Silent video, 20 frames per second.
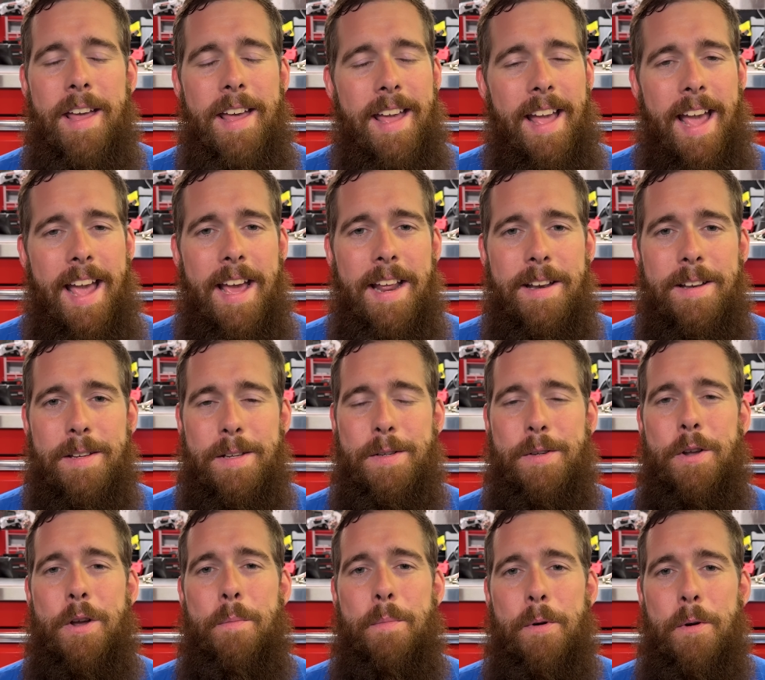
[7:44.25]
and
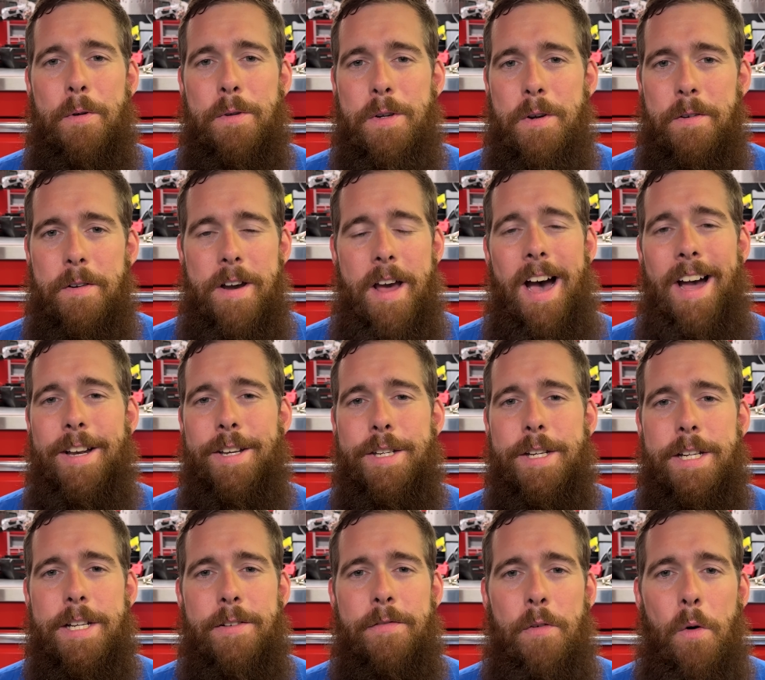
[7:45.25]
Subarus are not
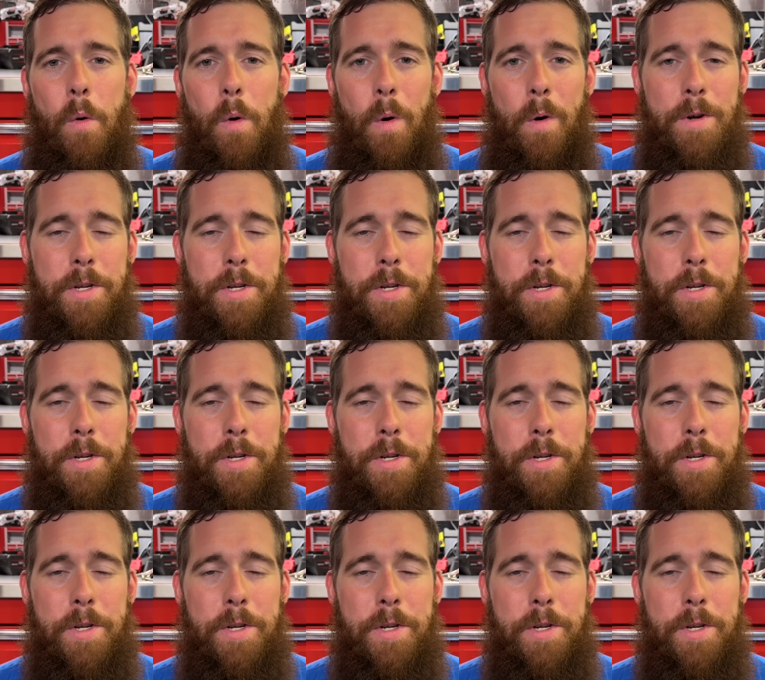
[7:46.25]
just for